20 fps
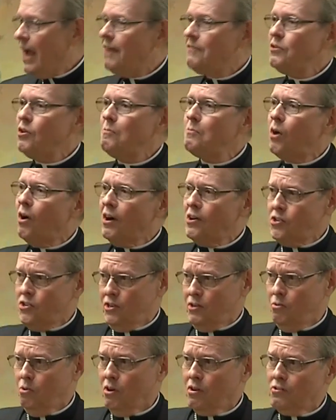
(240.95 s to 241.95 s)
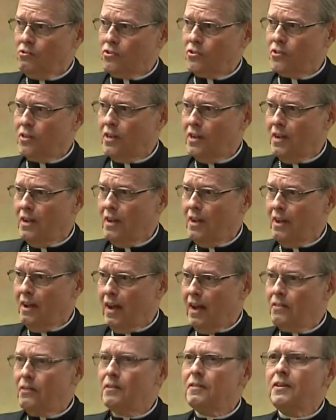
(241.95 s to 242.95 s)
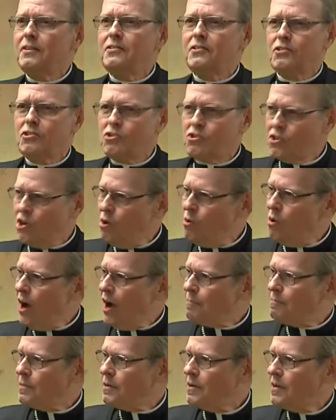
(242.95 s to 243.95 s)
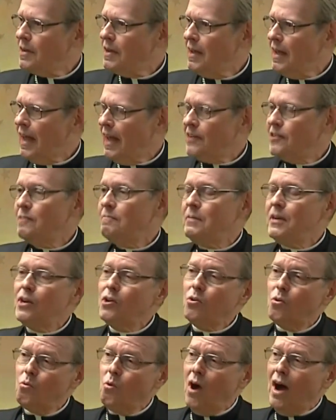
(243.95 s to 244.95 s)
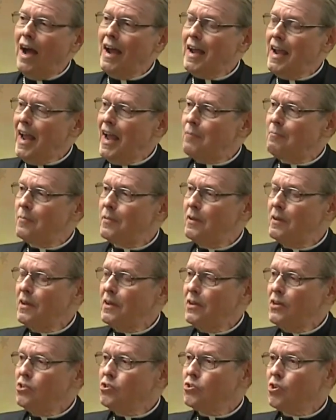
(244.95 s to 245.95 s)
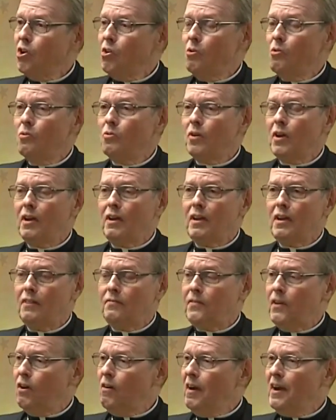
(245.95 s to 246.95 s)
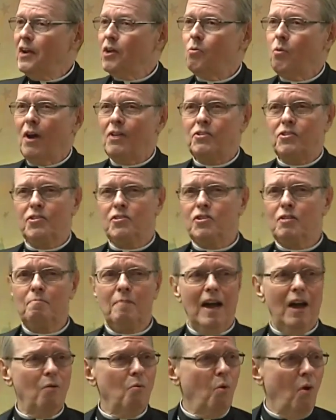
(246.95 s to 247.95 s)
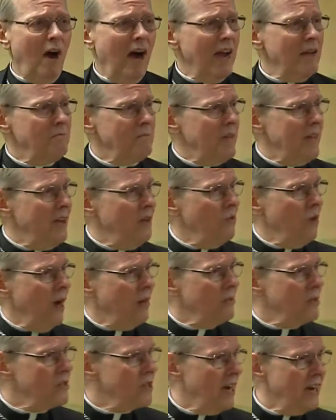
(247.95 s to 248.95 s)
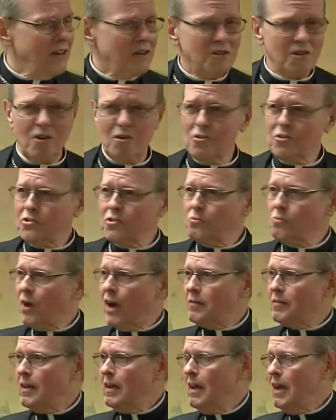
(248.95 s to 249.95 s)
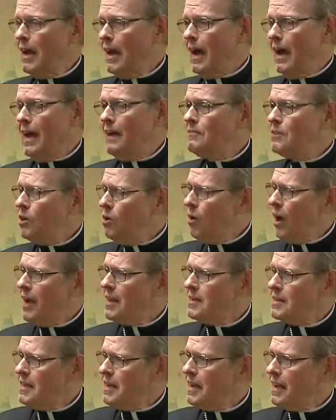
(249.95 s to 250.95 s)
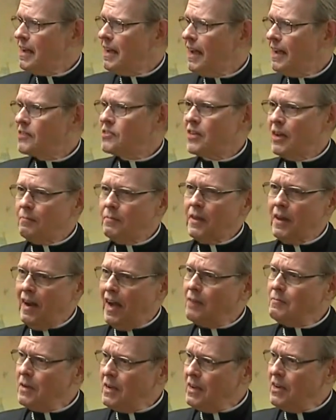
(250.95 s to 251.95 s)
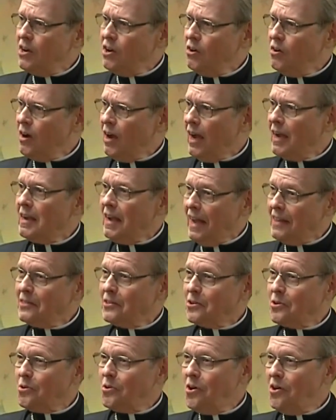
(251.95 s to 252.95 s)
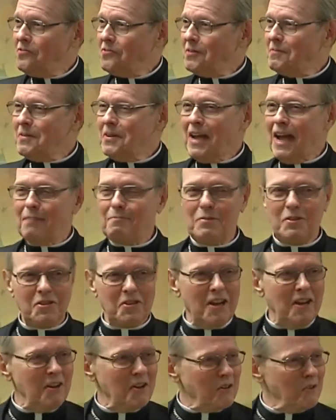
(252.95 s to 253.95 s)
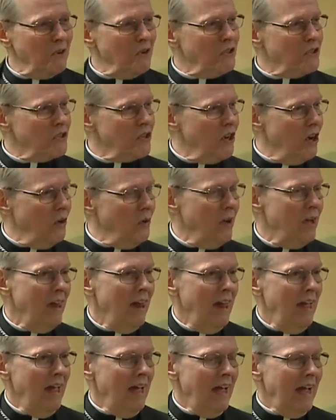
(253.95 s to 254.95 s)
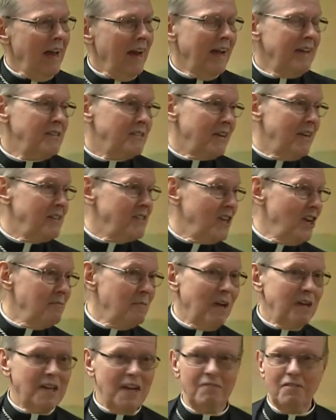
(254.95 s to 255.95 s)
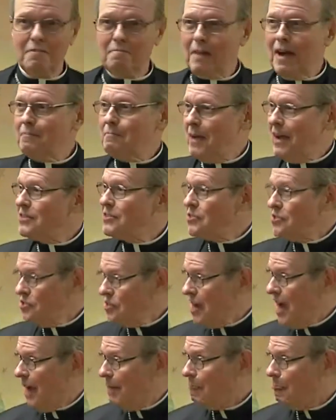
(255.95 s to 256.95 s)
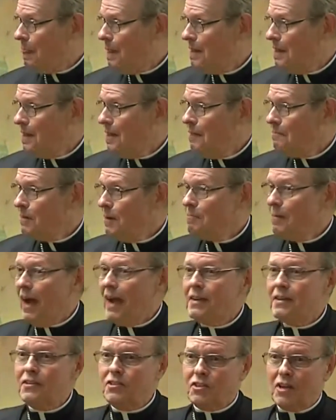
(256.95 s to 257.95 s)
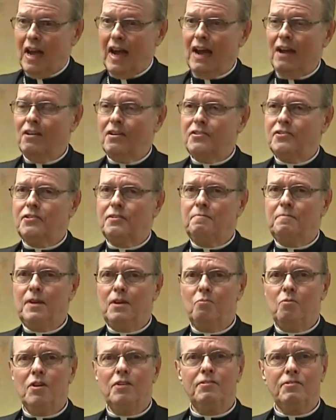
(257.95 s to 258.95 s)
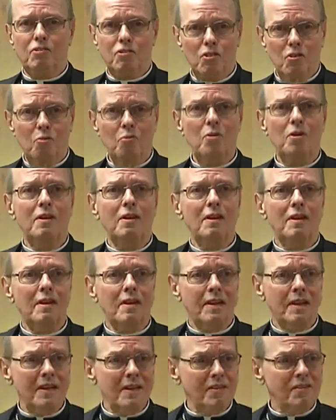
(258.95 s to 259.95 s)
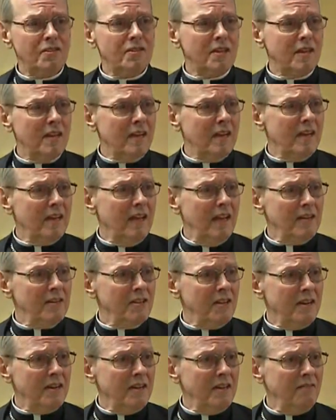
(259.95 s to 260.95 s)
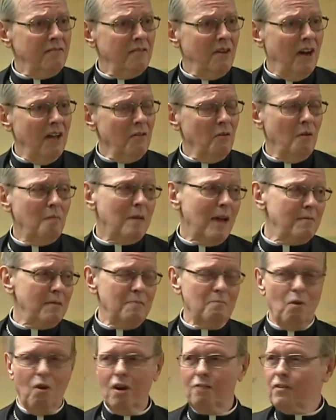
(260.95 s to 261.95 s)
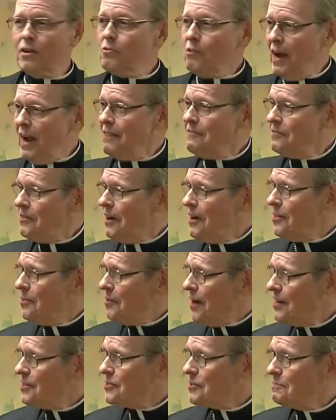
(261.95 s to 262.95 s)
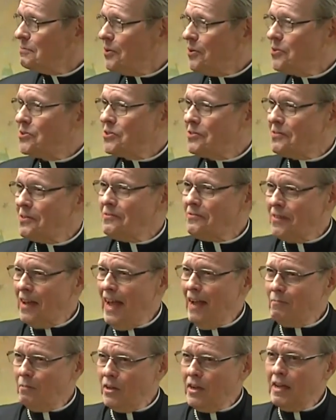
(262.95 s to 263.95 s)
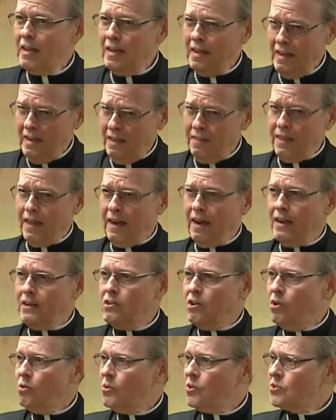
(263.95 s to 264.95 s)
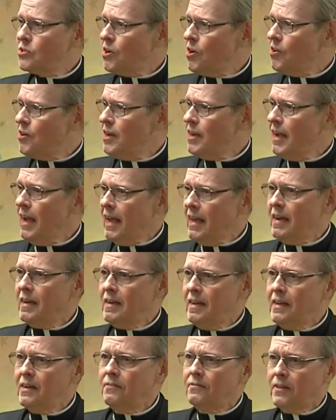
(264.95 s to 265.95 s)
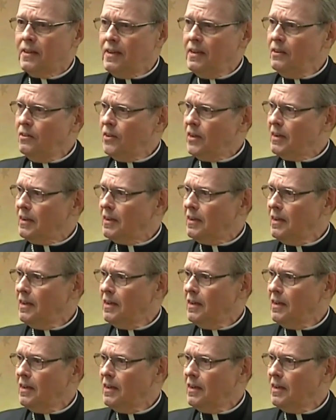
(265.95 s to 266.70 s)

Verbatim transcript: I have no marching orders other than to show up and to be who I am so if there are any questions about why me, why was I chosen, why I have no idea except that I'm here. I got the call from the Apostolic Nuncio, and I said to him, I'll give it my best shot. But my desire to be with you is uh, as any father, or maybe more of a grandfather, I suppose, of a family that I know is hurting and in need of healing.